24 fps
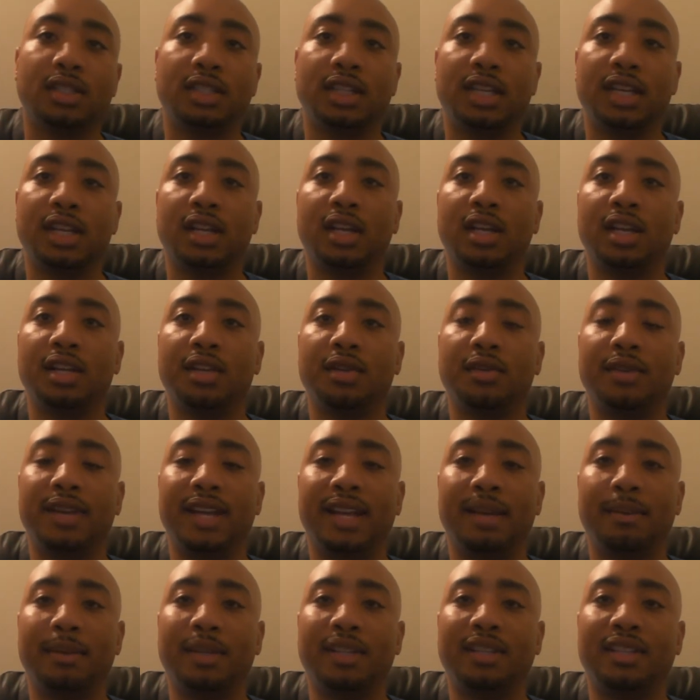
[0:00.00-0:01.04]
get a
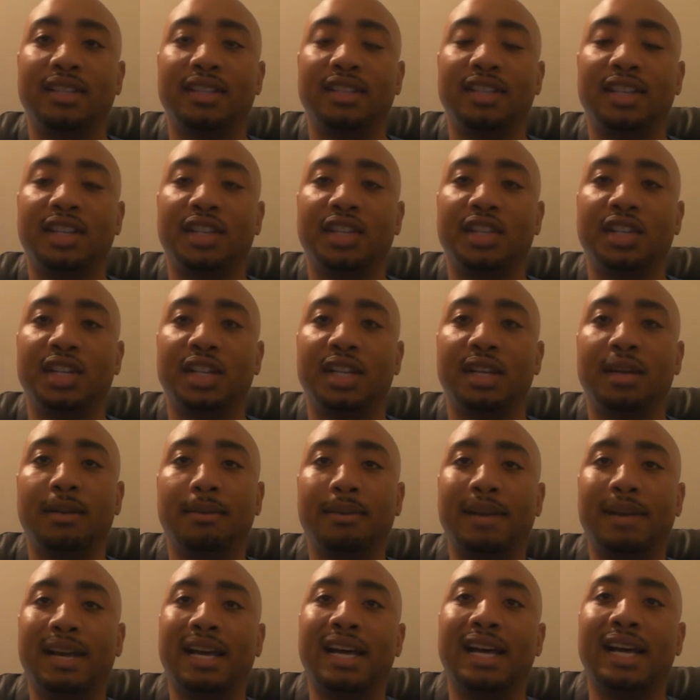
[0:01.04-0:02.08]
unanimous decision
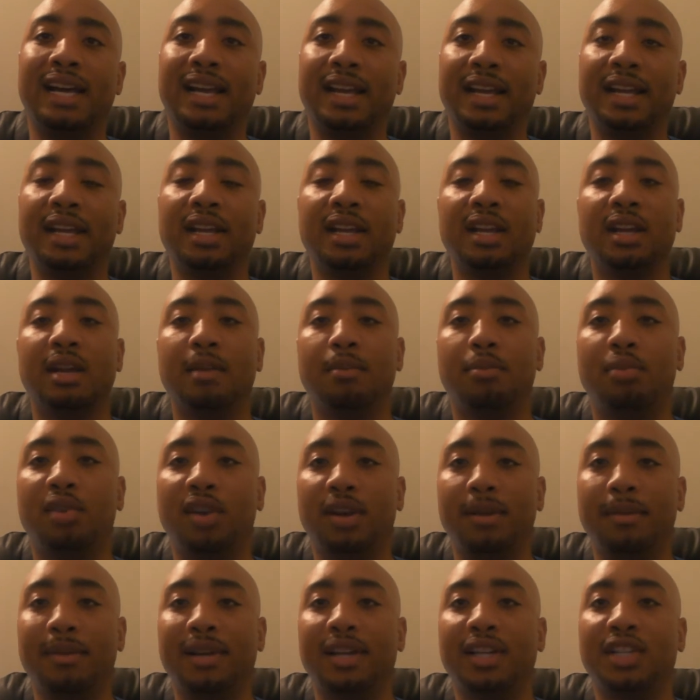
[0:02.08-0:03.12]
by
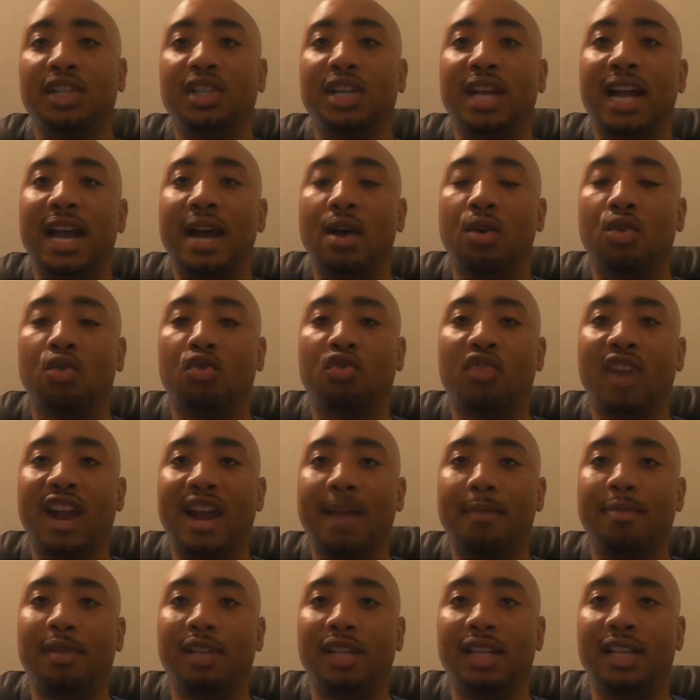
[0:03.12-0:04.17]
pretty much
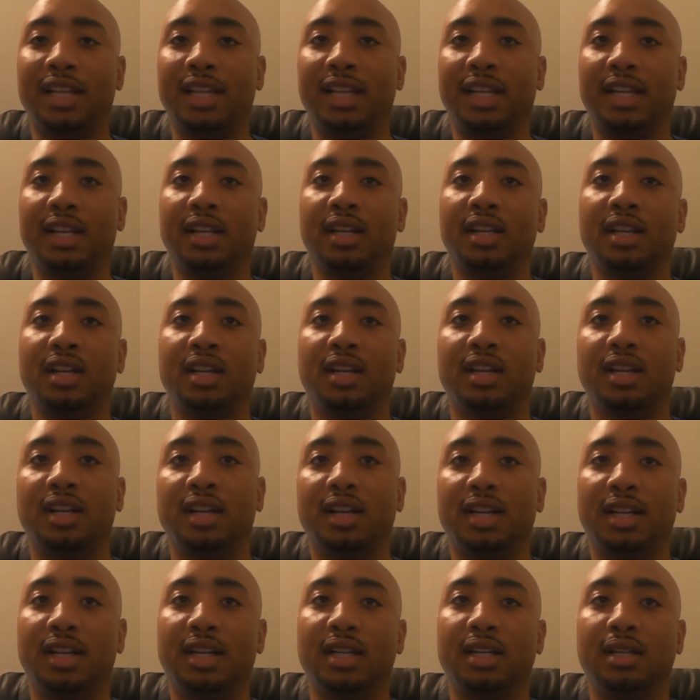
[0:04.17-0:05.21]
out-grappling
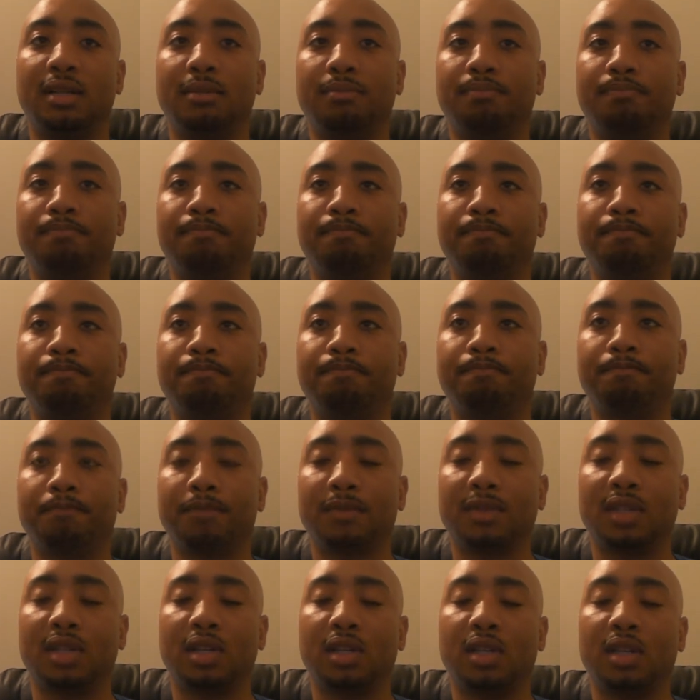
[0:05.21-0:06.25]

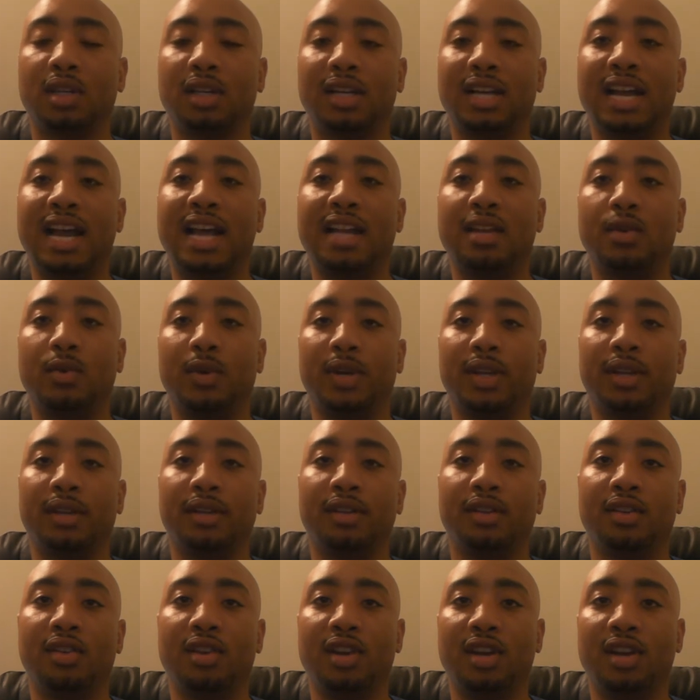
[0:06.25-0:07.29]
Conduit.
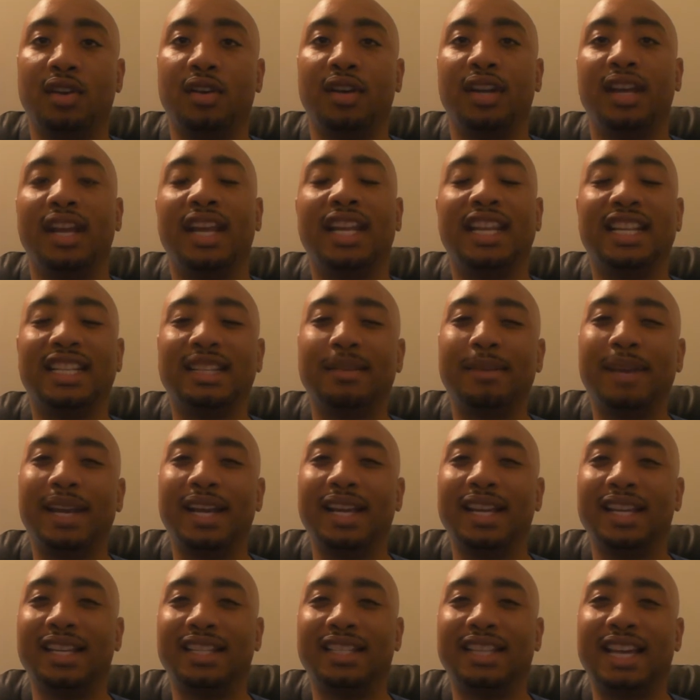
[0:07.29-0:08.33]
You know, it doesn't make
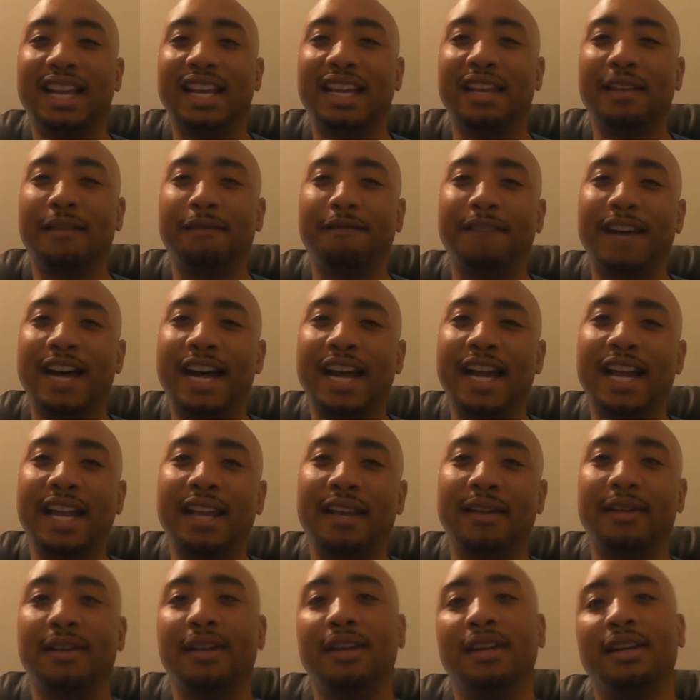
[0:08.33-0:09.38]
an exciting
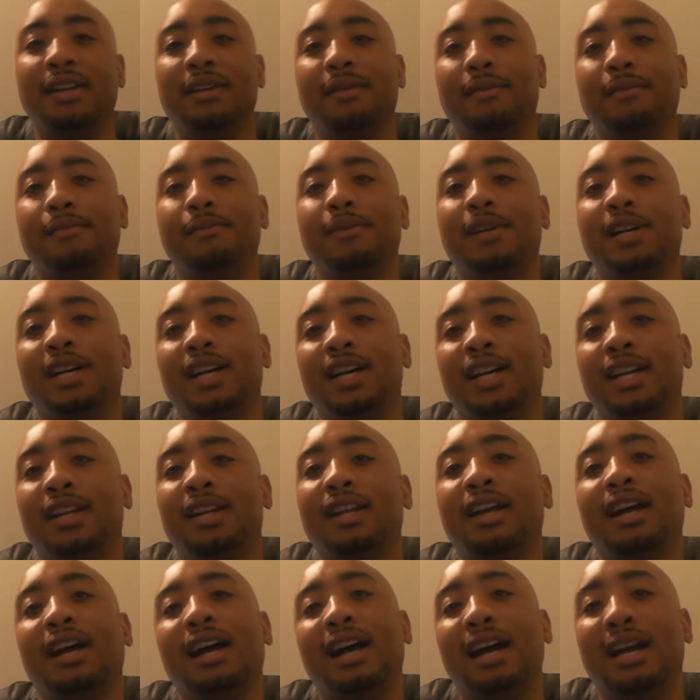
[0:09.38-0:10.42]
fight,
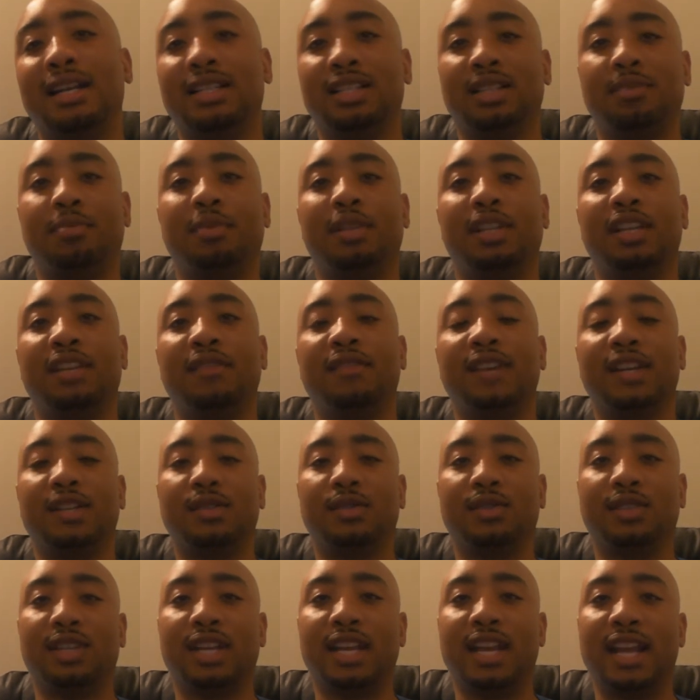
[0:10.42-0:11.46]
but I just believe that's
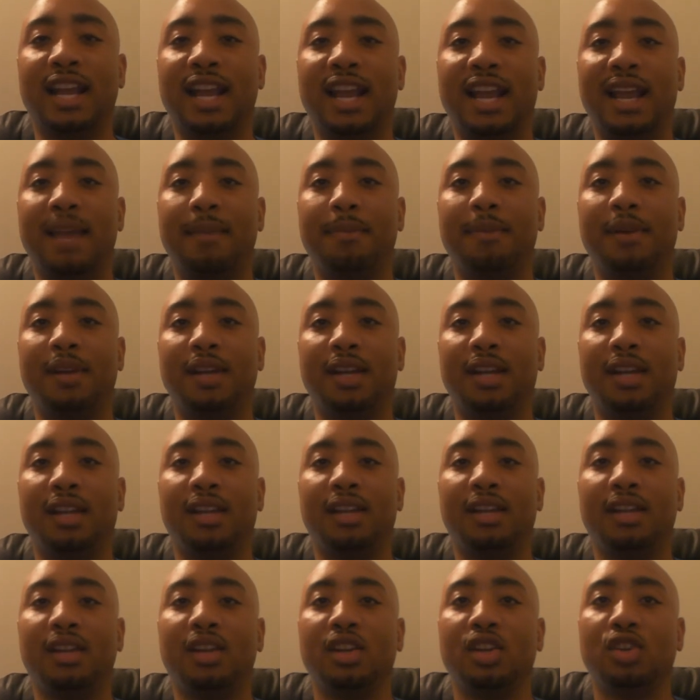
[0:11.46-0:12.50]
what's going to happen.
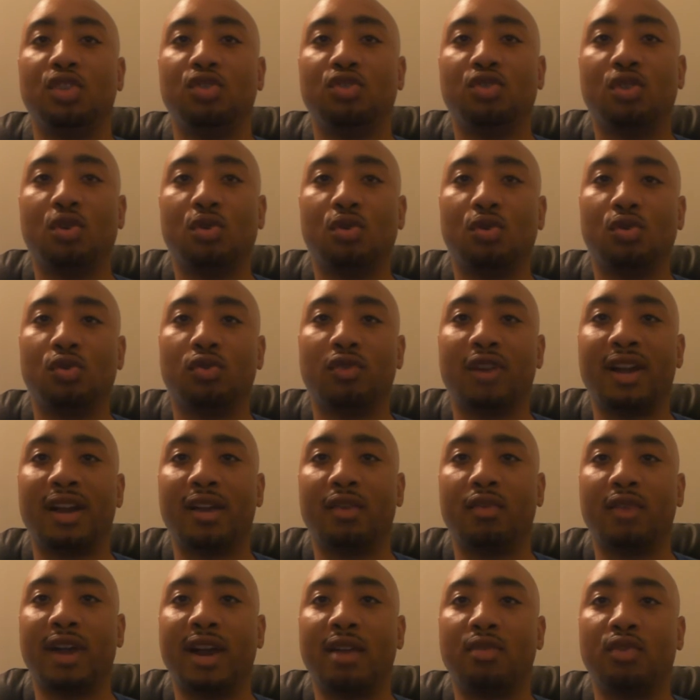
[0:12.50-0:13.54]
Total
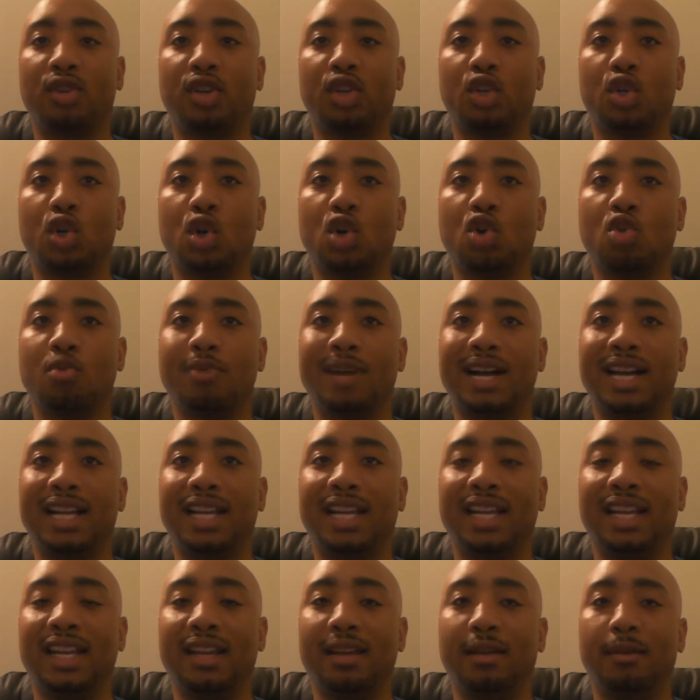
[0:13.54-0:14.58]
ground control by
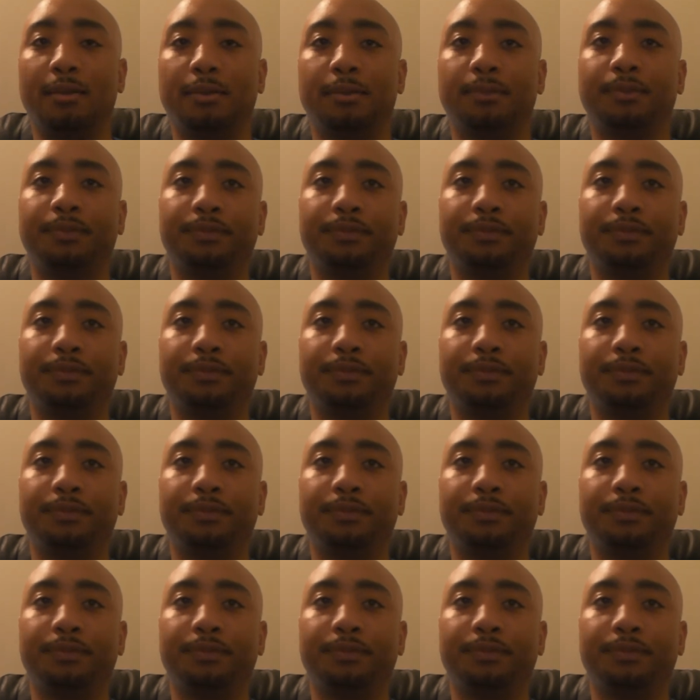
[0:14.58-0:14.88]
Kim.